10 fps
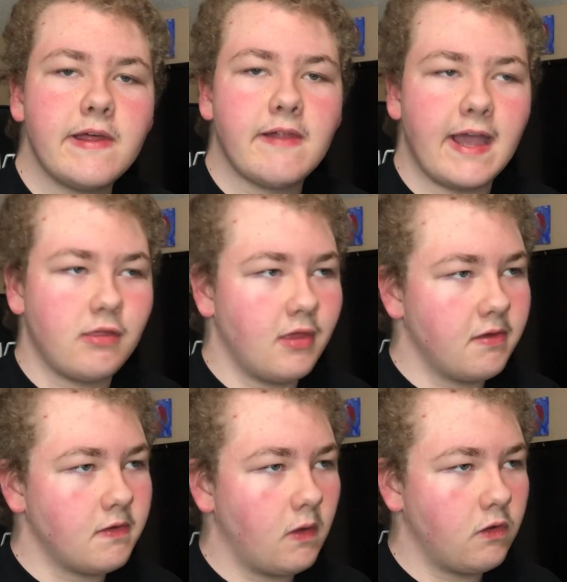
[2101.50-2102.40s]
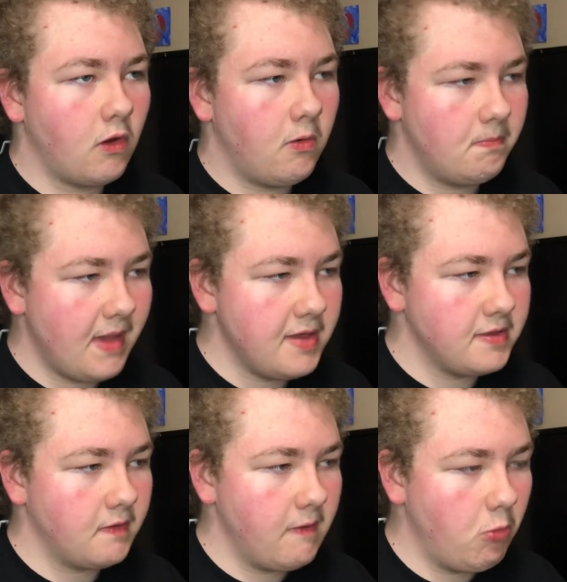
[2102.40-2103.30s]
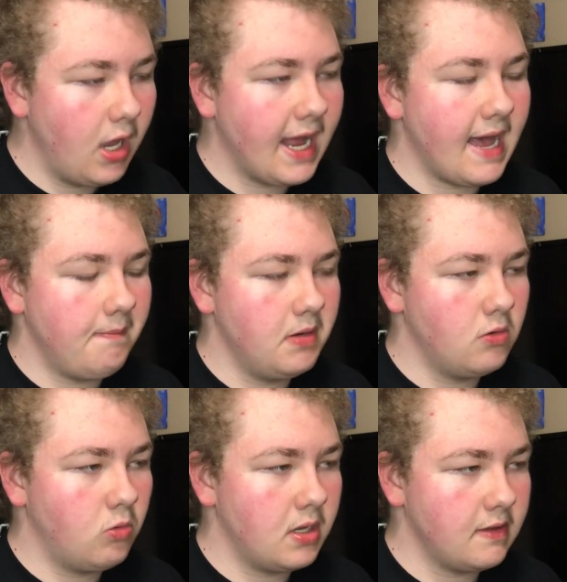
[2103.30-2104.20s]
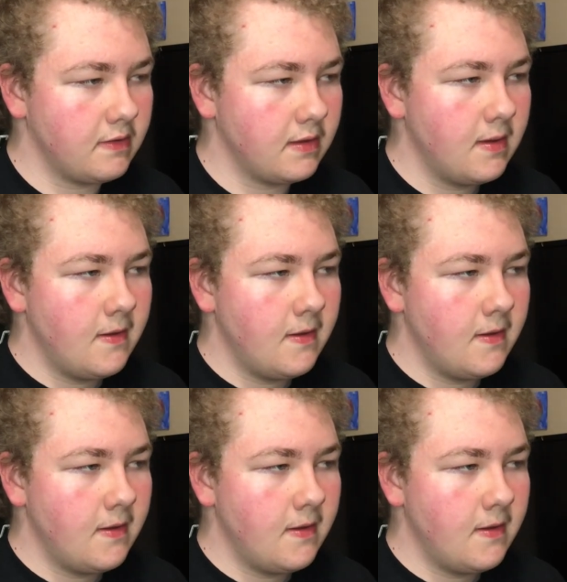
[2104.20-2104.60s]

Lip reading: like this. So basically what happened was